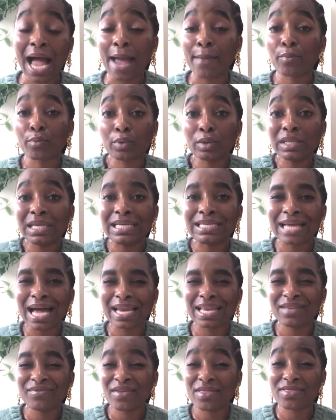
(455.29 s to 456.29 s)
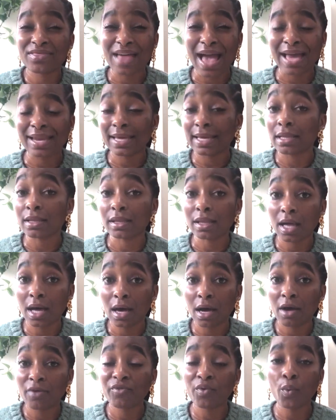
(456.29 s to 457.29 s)
I'm really not even that in
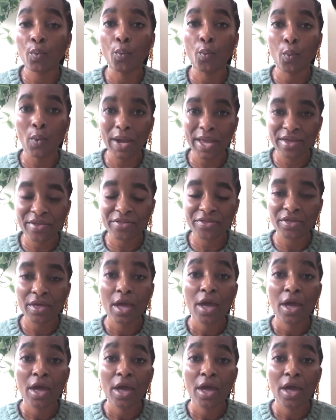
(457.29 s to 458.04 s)
love with